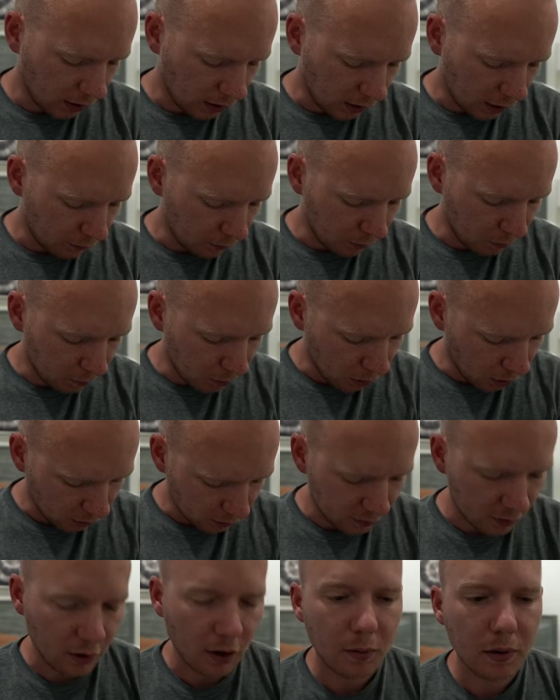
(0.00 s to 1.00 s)
I've been poked
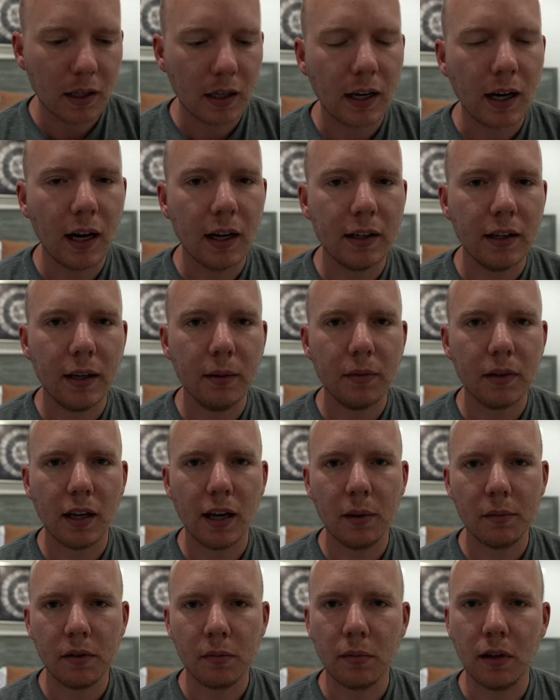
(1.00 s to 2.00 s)
so many goddamn
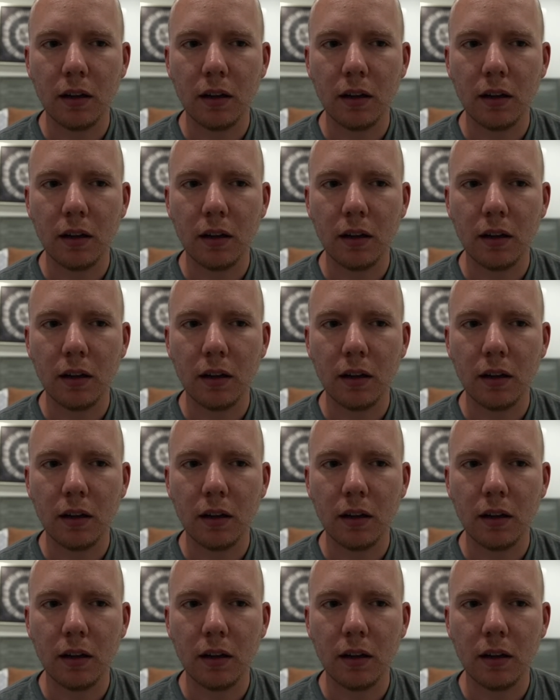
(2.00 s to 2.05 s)
times in my